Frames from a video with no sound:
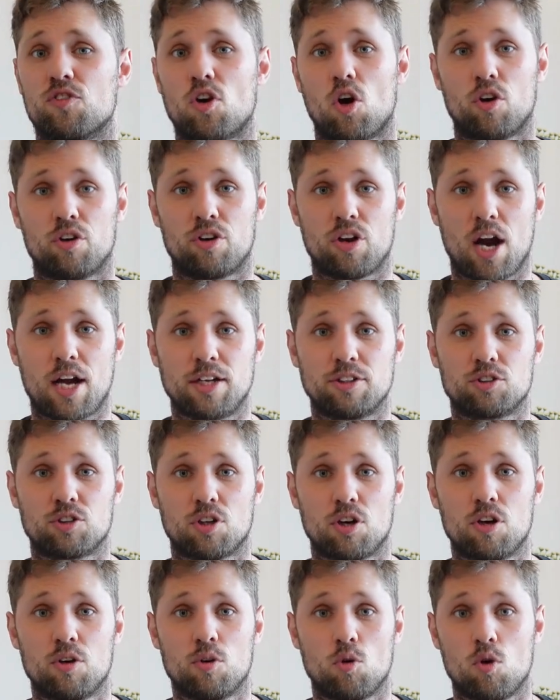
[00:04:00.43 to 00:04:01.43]
on
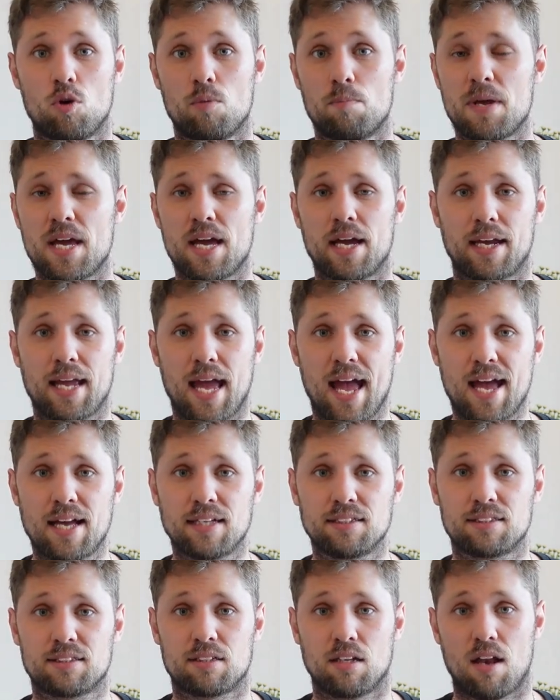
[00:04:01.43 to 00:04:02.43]
nitro or beer
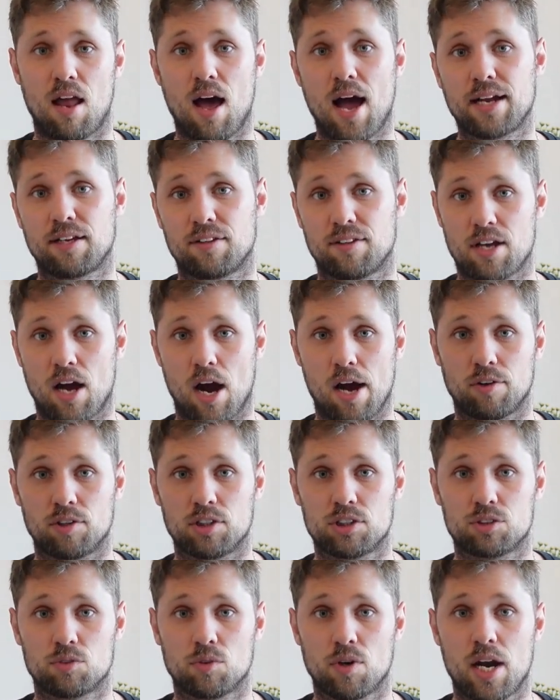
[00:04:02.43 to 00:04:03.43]
gas, like the
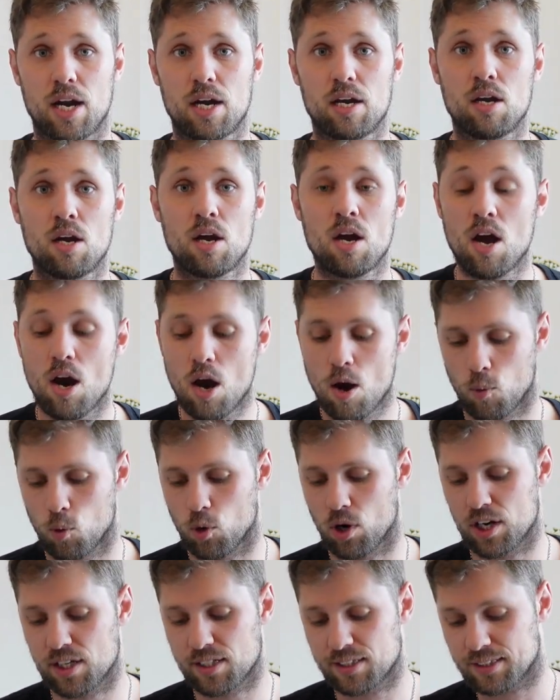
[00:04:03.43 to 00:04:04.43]
Irish Red,
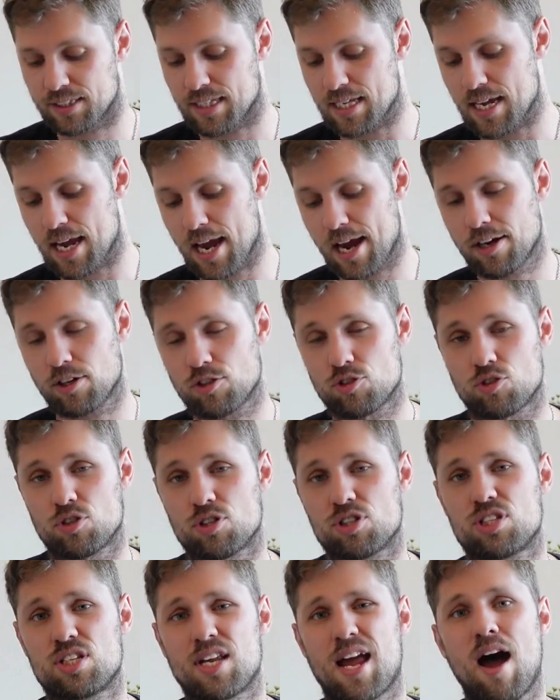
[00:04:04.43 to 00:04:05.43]
whereas the
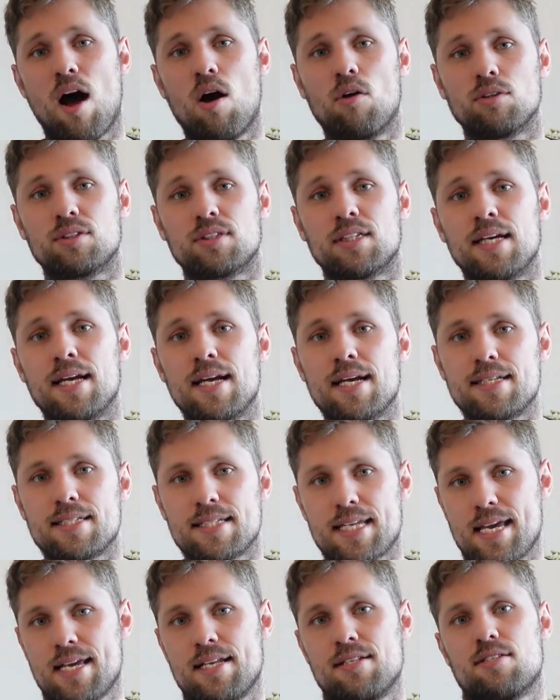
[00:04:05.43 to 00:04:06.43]
extra stout
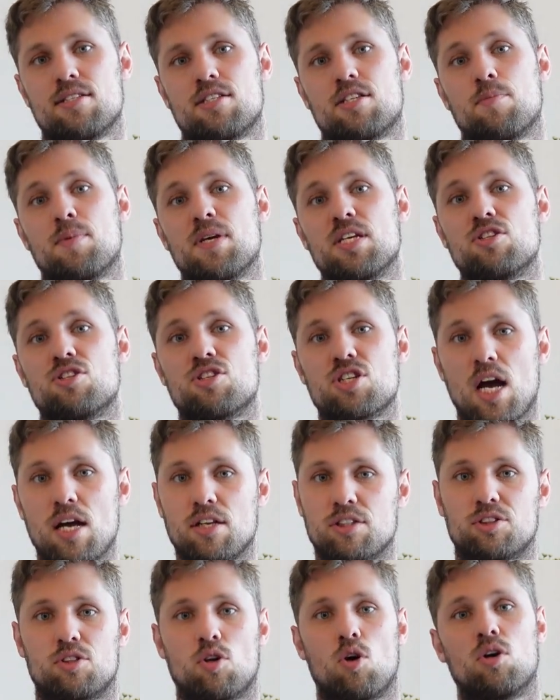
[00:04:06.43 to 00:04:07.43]
tends to be
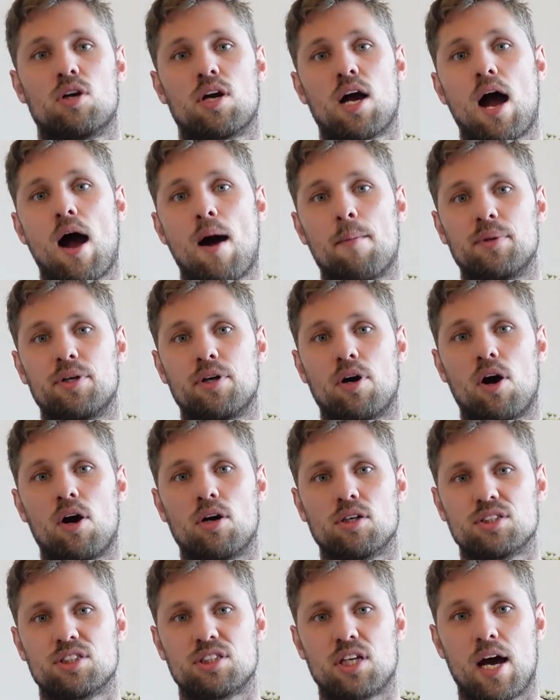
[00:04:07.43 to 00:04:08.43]
just on carbon
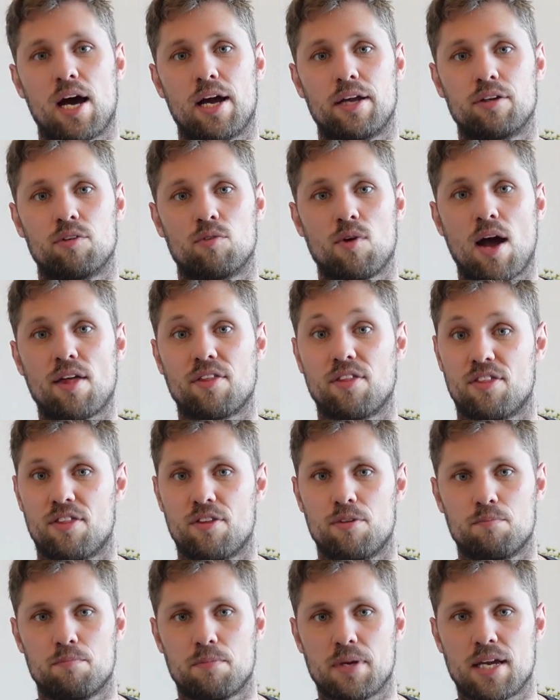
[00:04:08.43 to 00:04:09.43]
dioxide rather
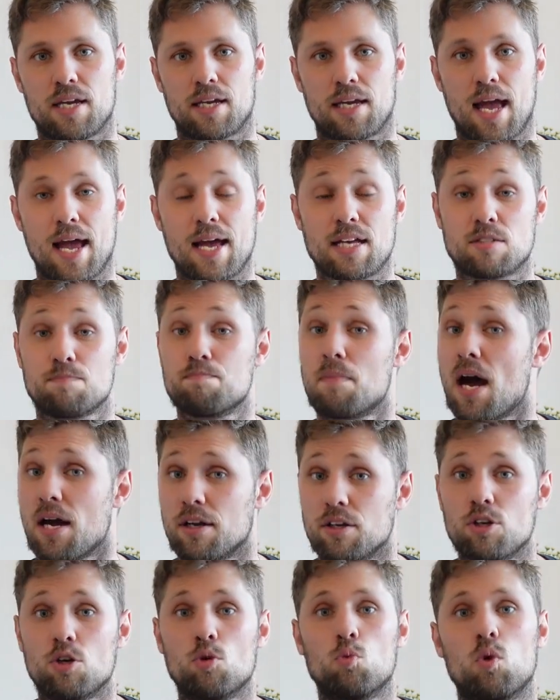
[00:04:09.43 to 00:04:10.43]
than beer gas,
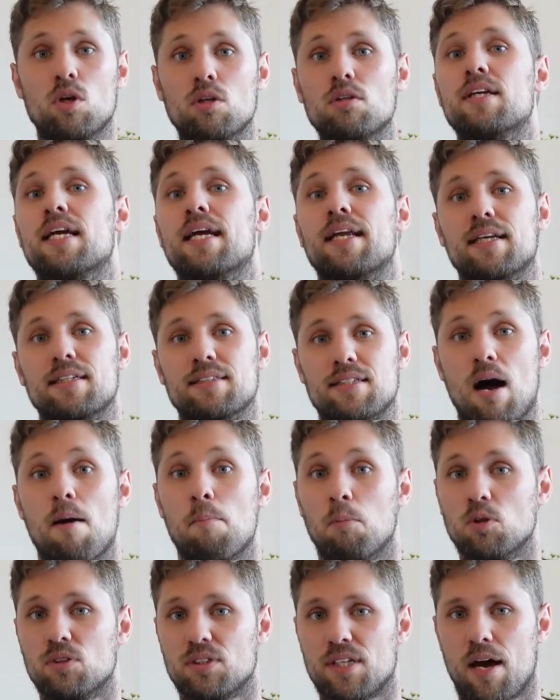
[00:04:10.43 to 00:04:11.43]
but you will get
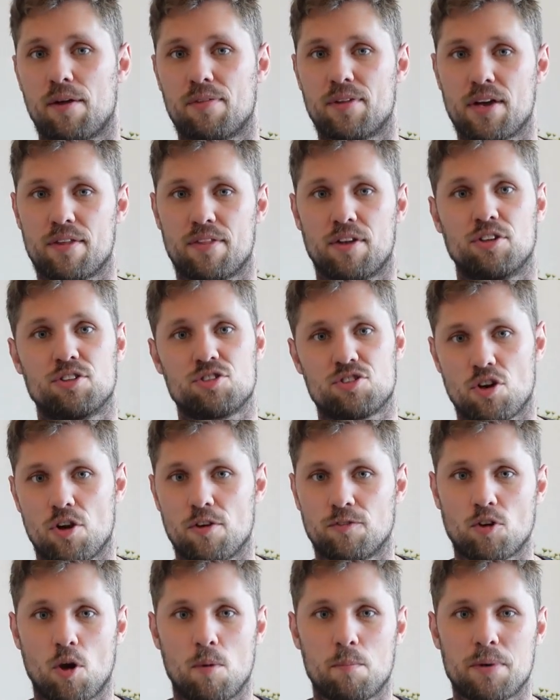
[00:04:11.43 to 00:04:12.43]
examples out there that are
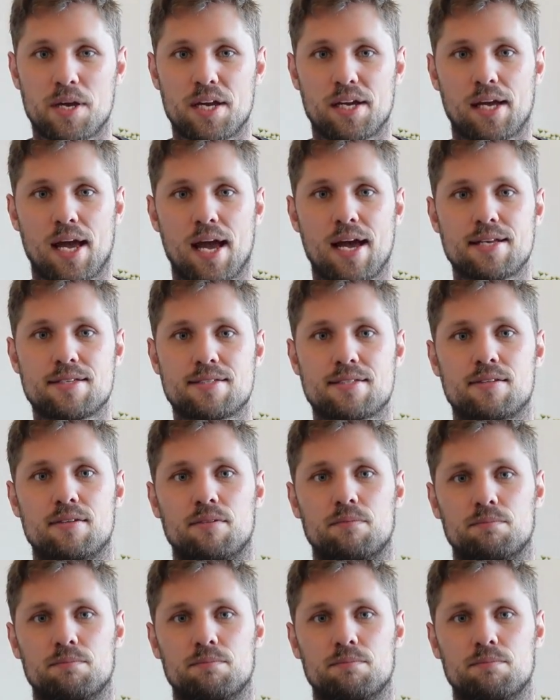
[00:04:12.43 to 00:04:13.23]
served on beer gas.